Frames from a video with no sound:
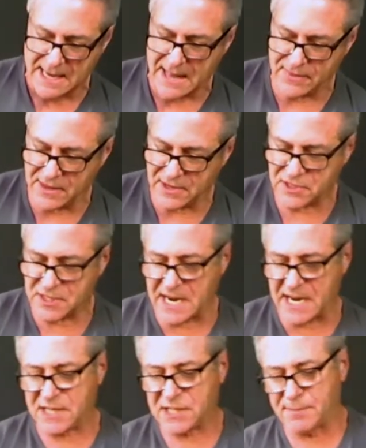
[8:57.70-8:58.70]
this
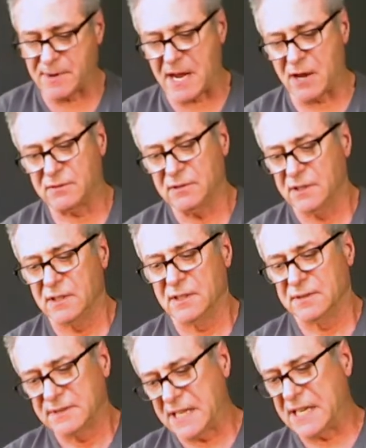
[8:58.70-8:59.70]
takes about
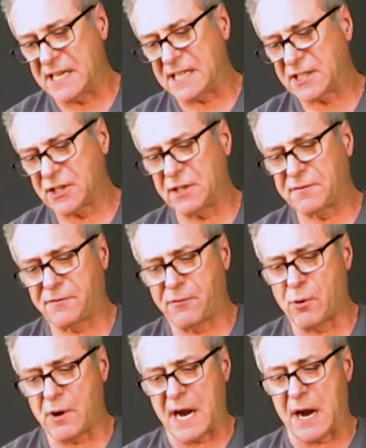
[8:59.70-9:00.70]
a good
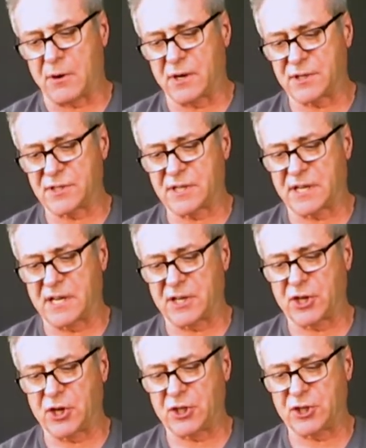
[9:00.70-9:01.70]
4 hours to get a
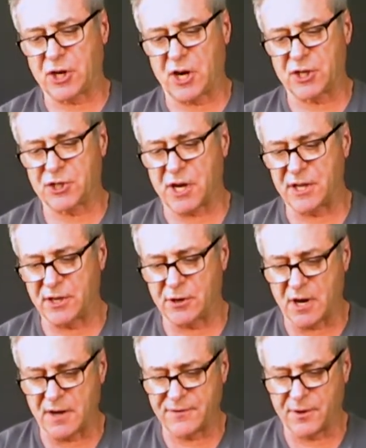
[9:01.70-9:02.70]
good charge on
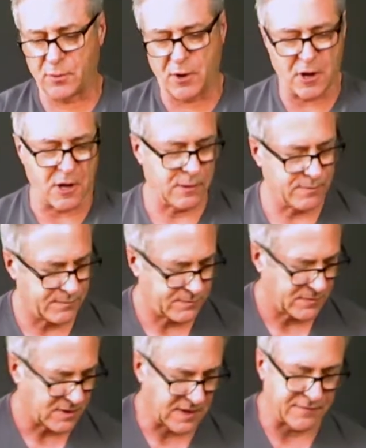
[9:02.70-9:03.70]
there off the wall,
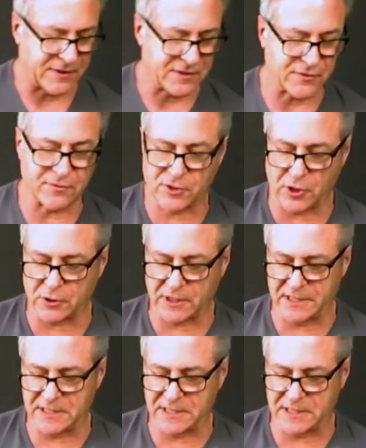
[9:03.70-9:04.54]
if it's totally